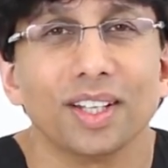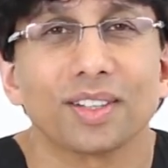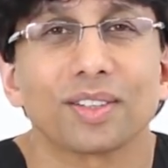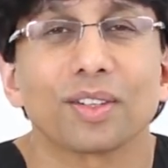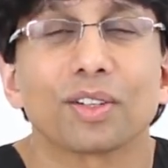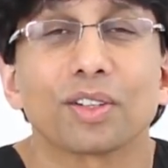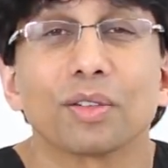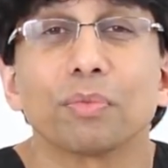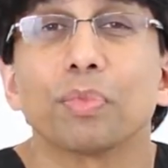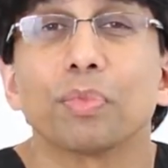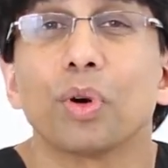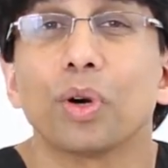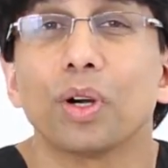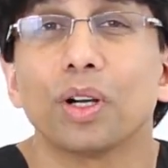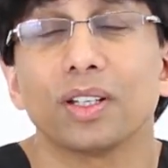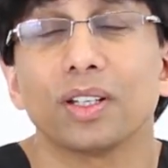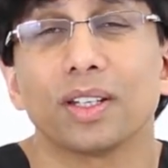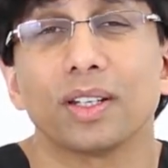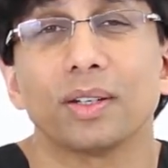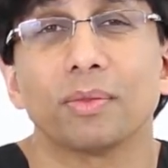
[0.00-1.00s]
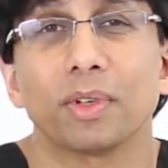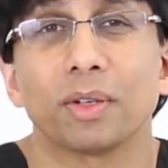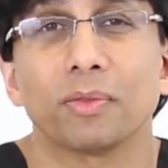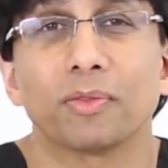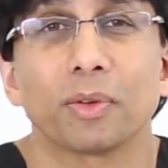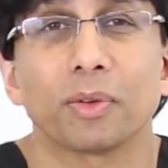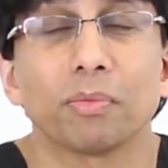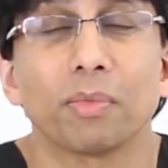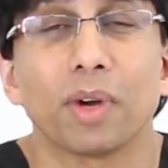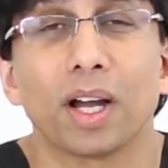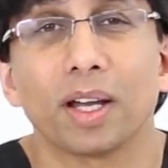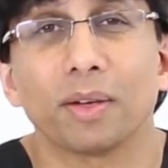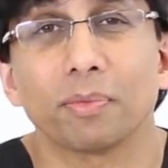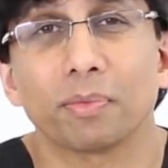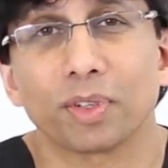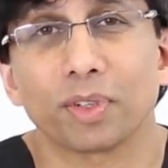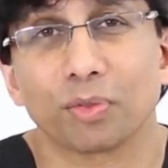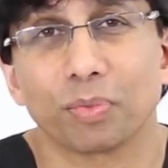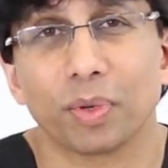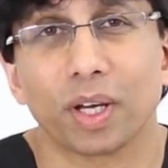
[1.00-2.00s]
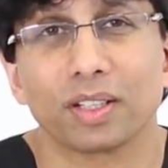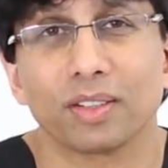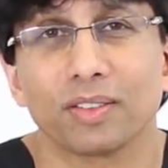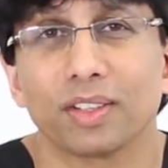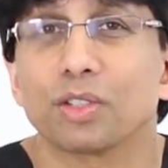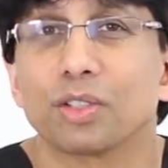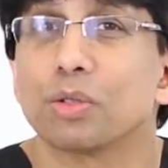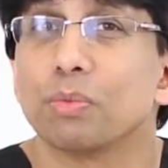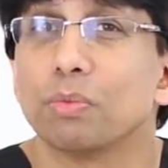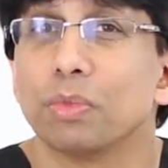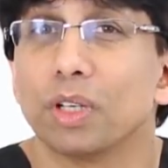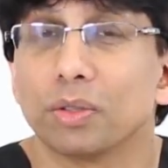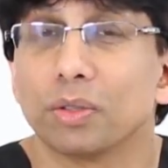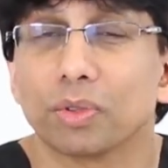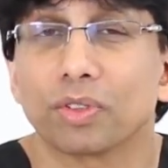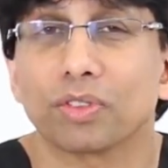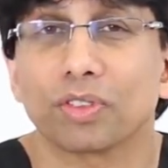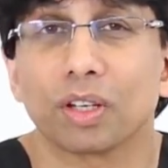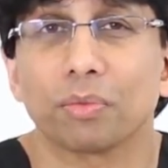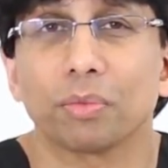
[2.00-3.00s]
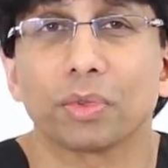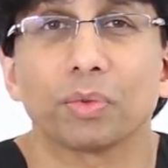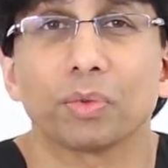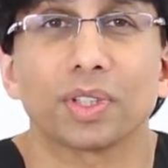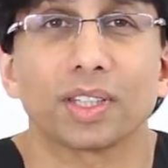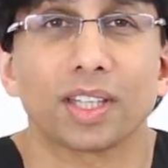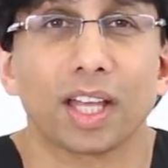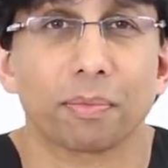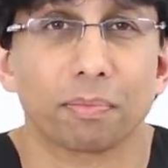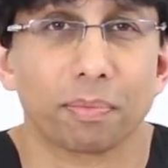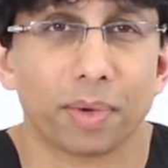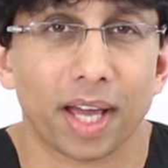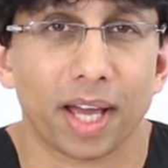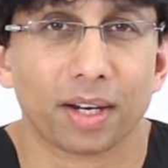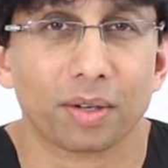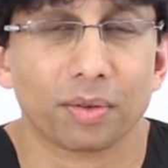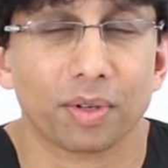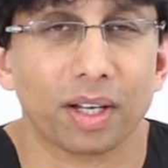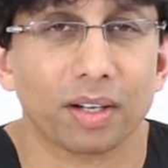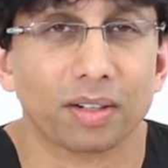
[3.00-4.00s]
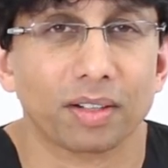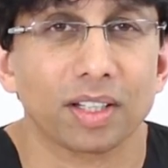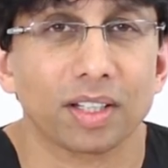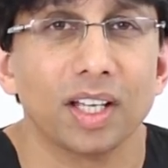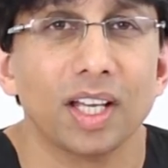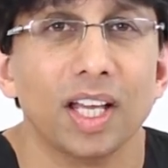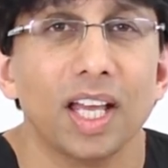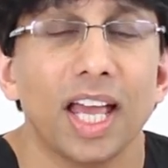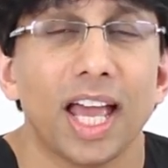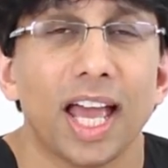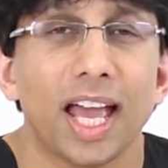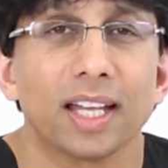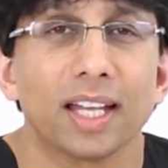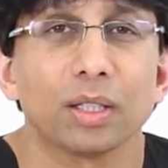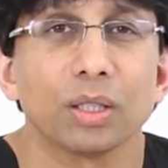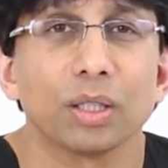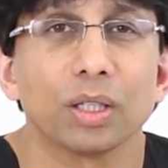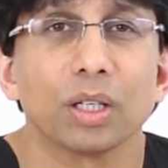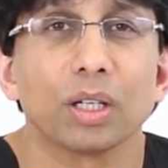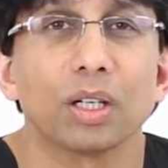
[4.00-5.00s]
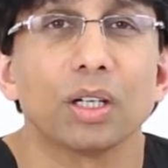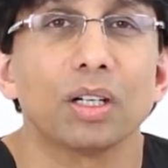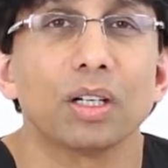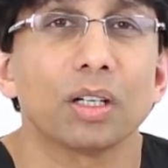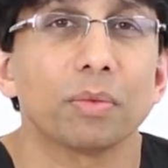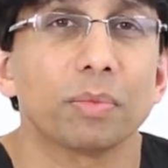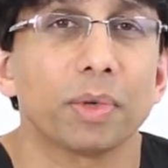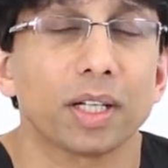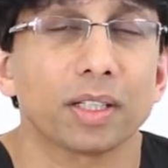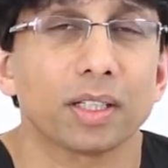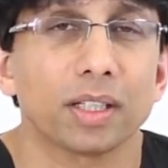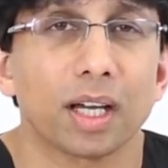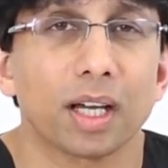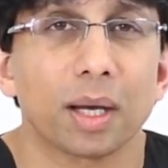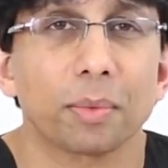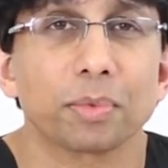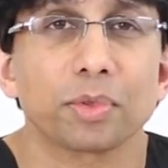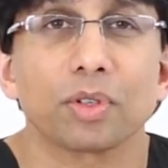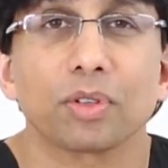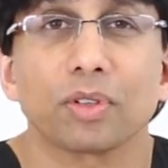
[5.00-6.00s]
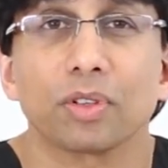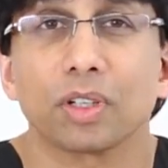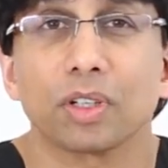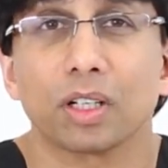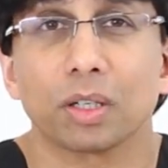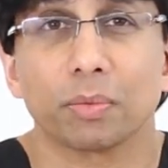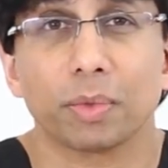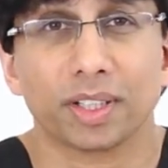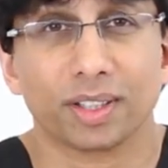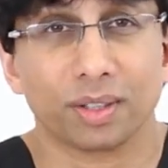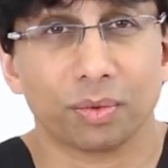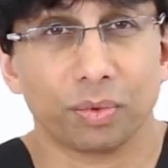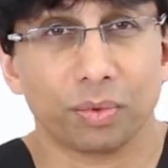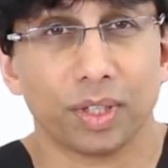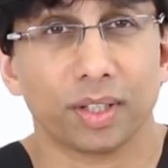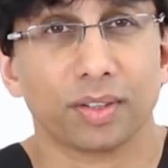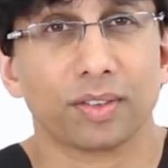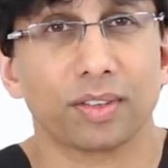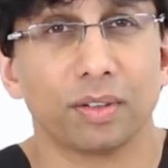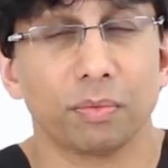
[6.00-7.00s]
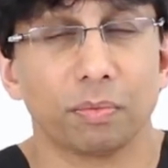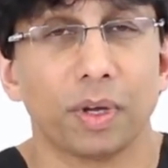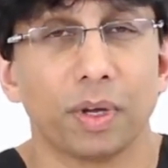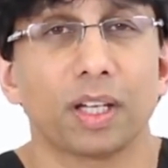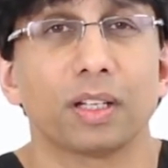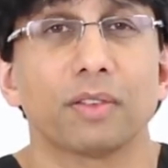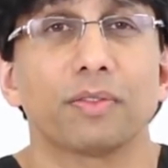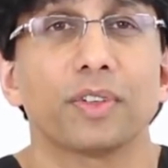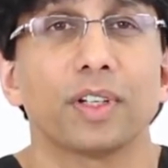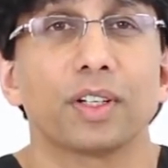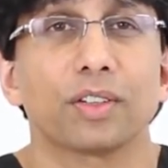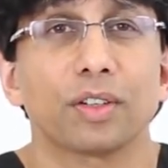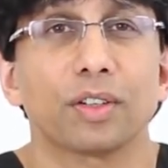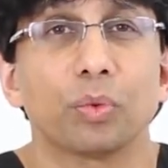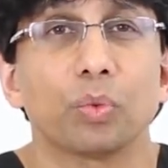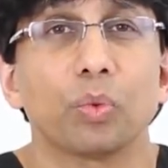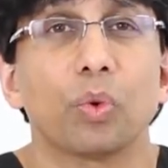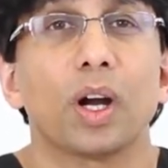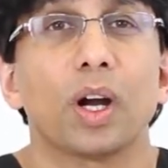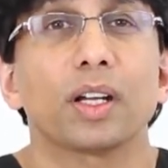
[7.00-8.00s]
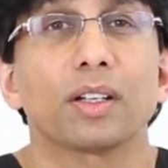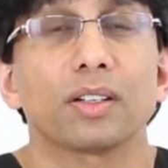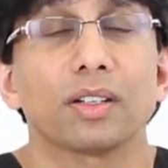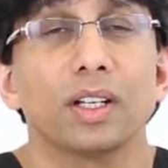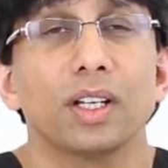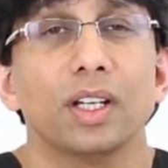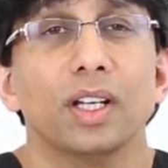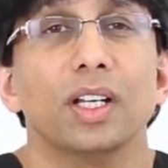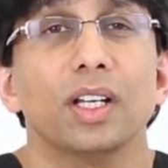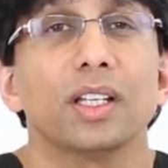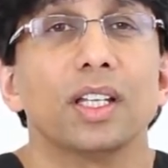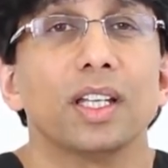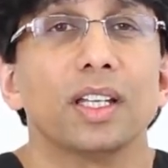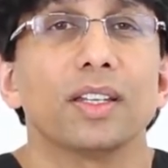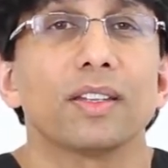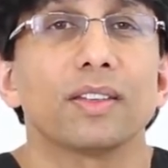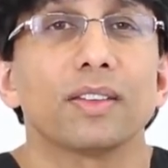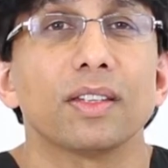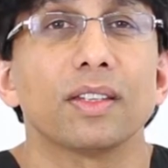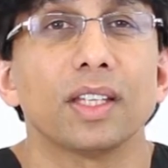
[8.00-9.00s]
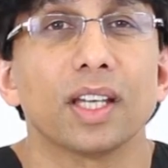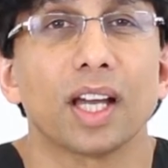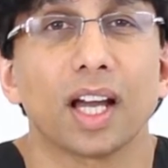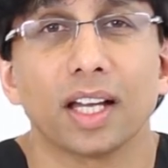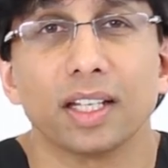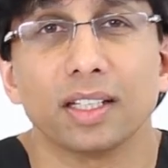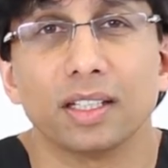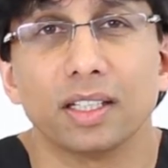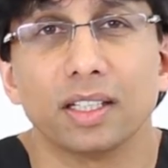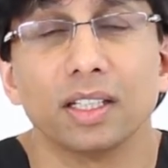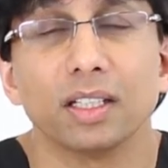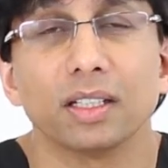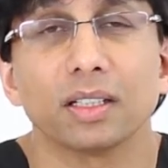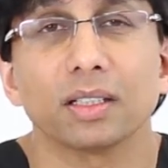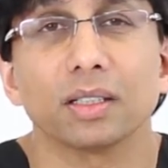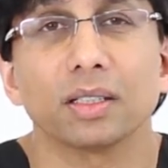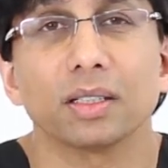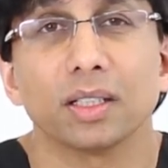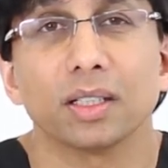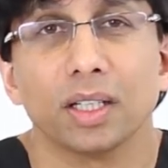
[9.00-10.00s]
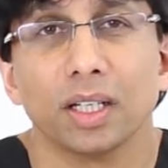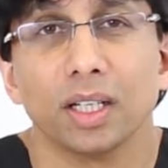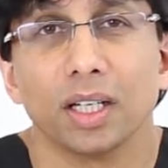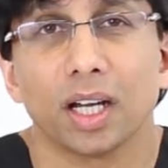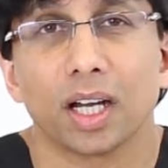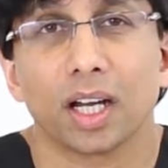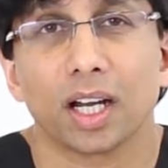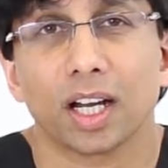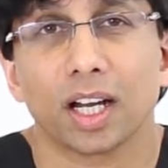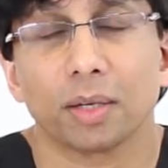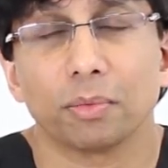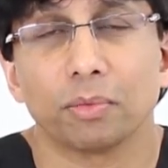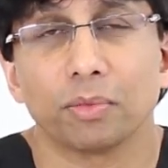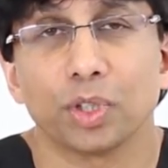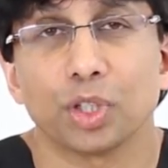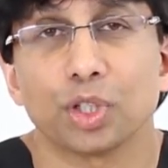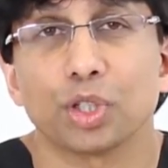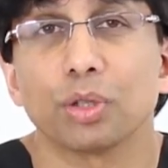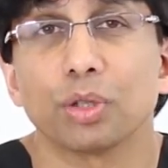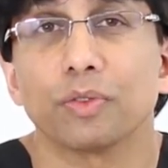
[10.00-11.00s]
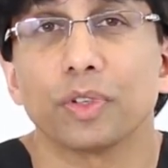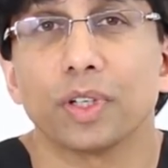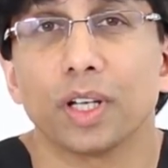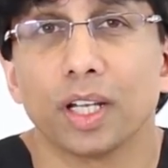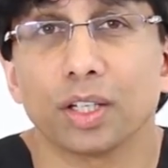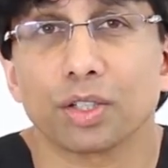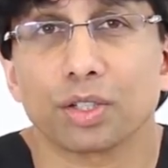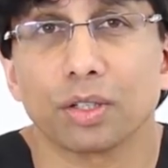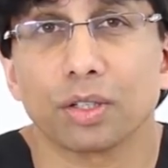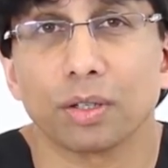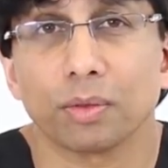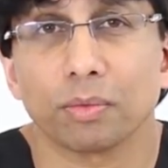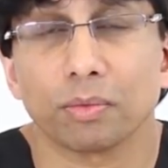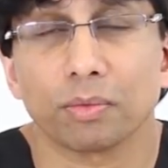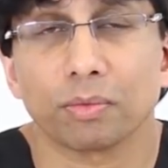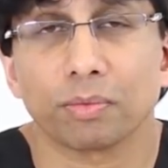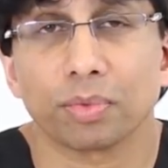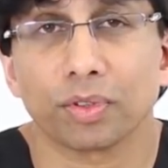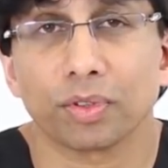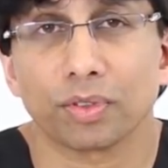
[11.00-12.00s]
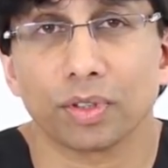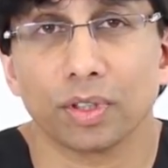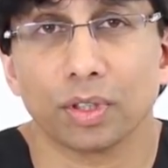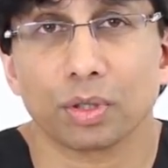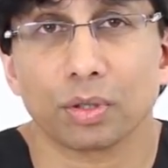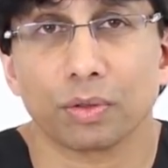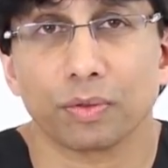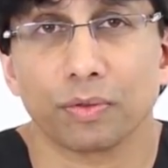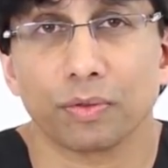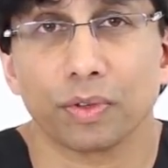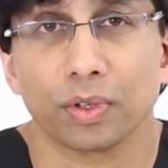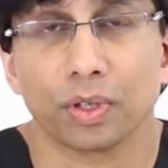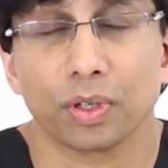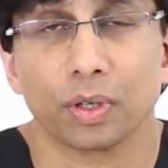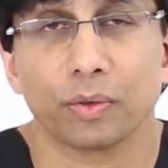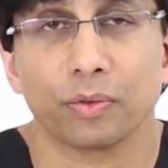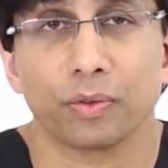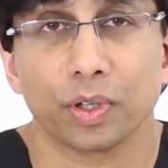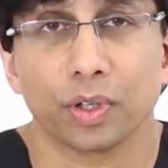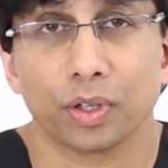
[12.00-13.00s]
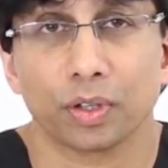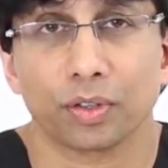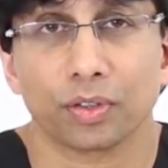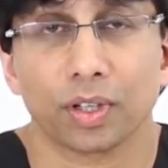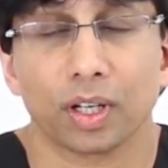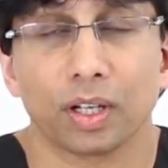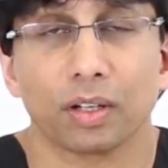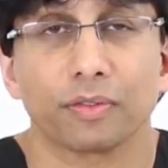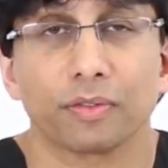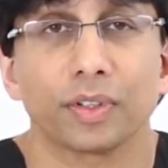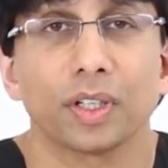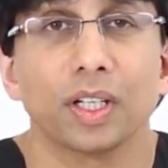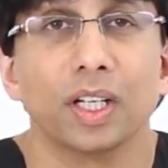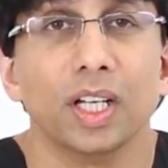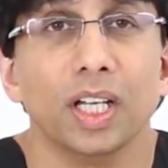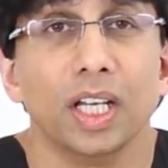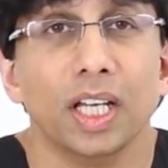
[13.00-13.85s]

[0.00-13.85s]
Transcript: So it's important, in, in, from my perspective, that you meet with someone with that background and learn about the options, learn about the risks and benefits, and what is the ideal um, rejuvenation procedure for, for yourself.